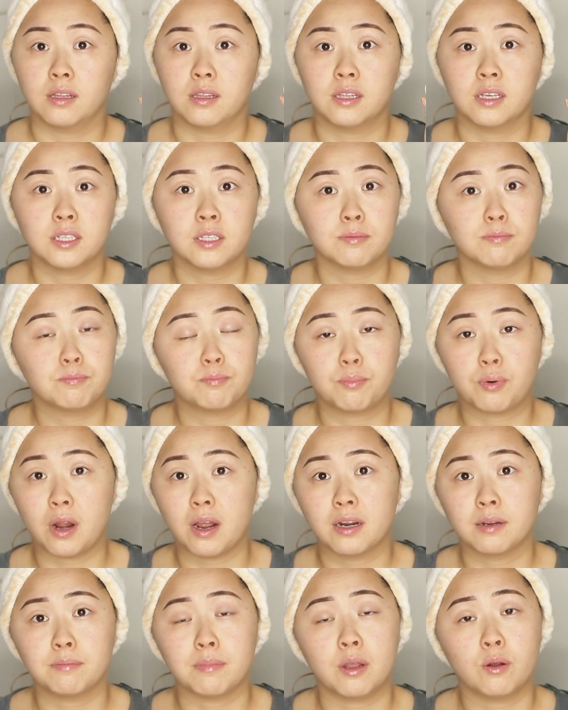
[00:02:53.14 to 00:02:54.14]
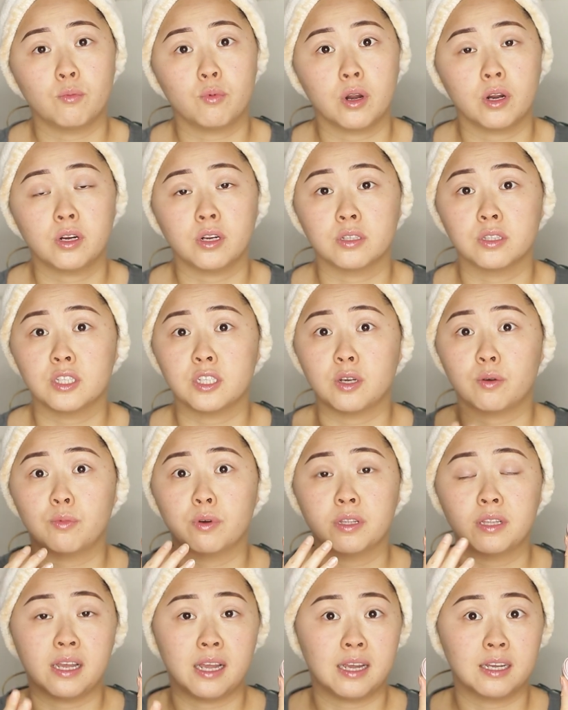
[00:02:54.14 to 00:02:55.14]
this product might work on
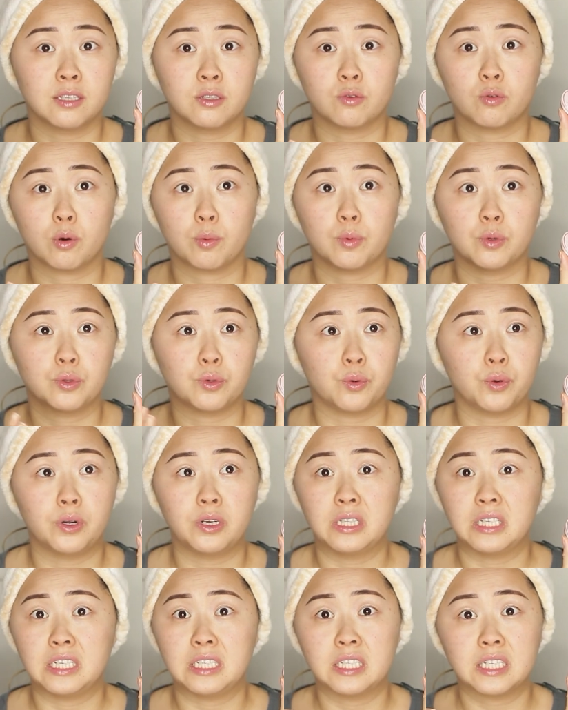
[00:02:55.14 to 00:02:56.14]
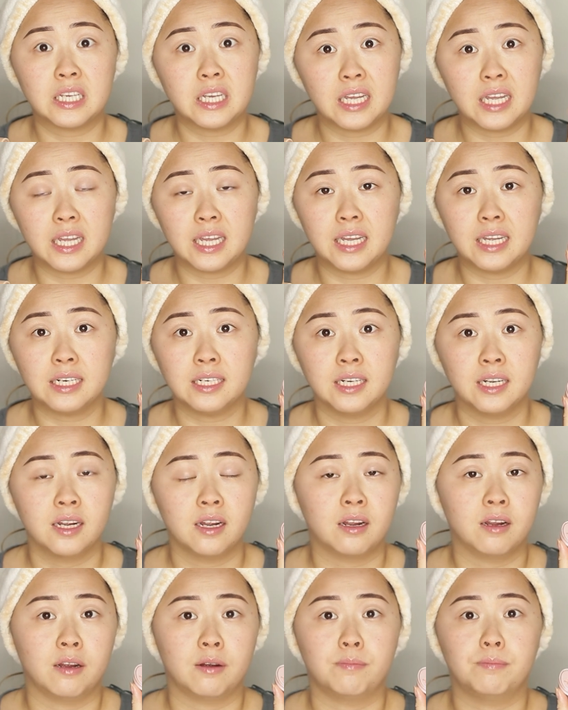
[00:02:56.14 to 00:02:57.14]
someone that has normal to oily skin,
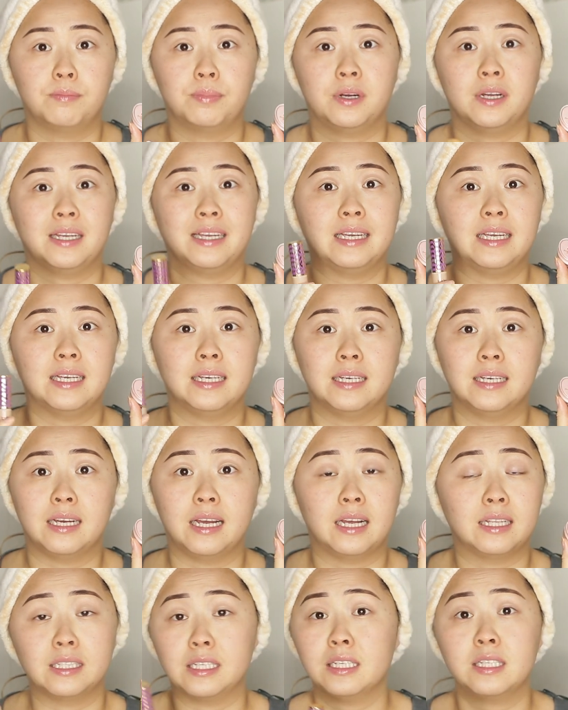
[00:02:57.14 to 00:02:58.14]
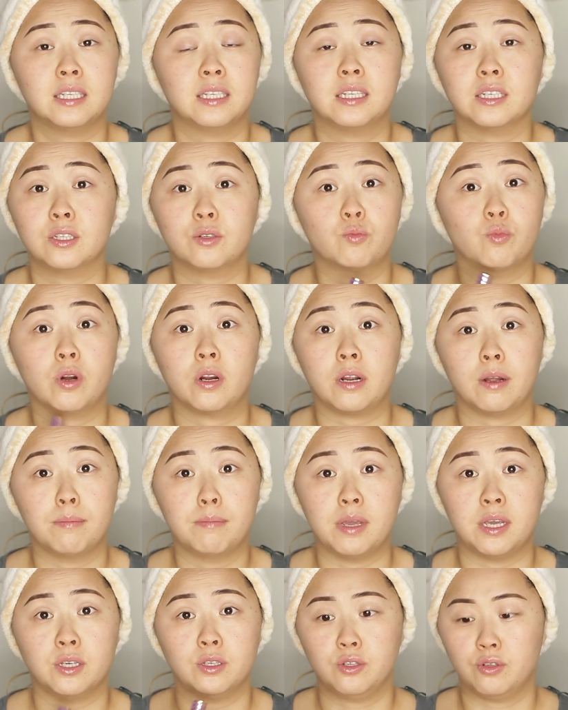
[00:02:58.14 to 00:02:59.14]
but at least it doesn't work on
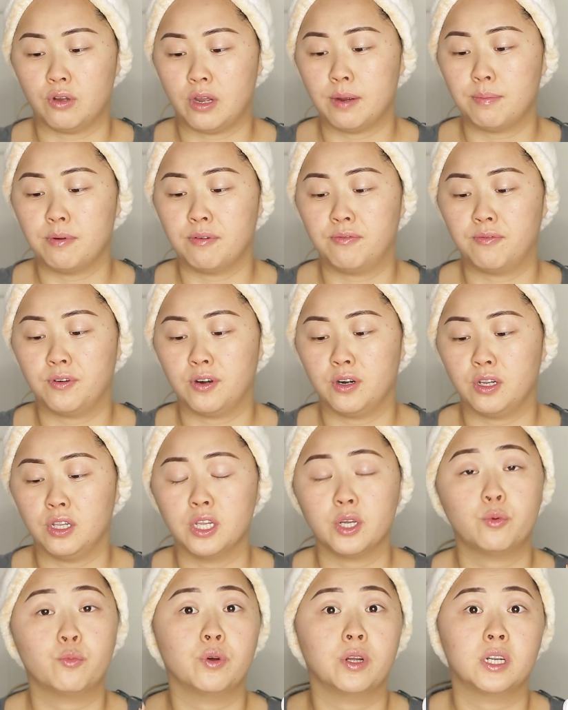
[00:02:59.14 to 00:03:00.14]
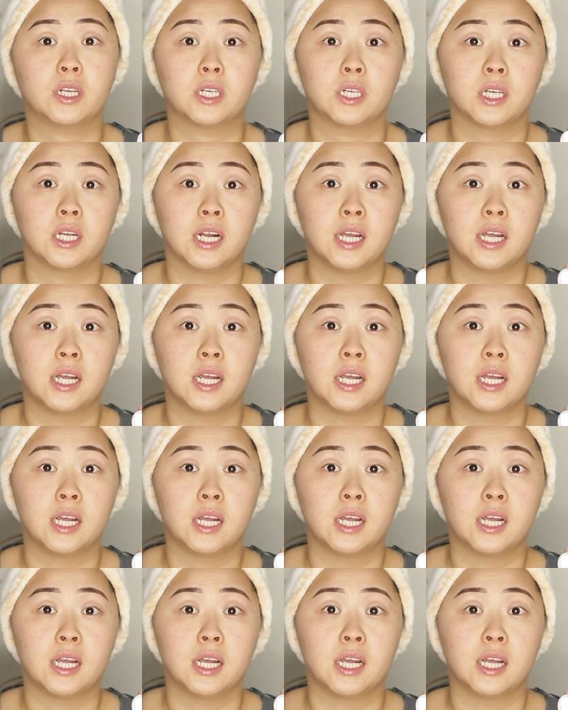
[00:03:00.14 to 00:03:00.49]
me. So I prefer liquid